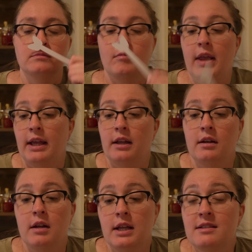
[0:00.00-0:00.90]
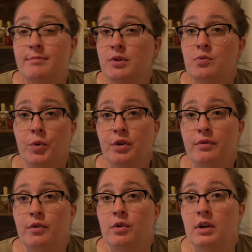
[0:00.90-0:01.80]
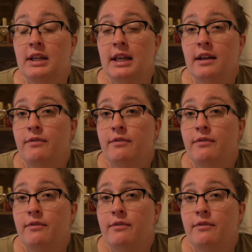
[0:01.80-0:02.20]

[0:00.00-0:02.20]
And it smells wonderful. Again,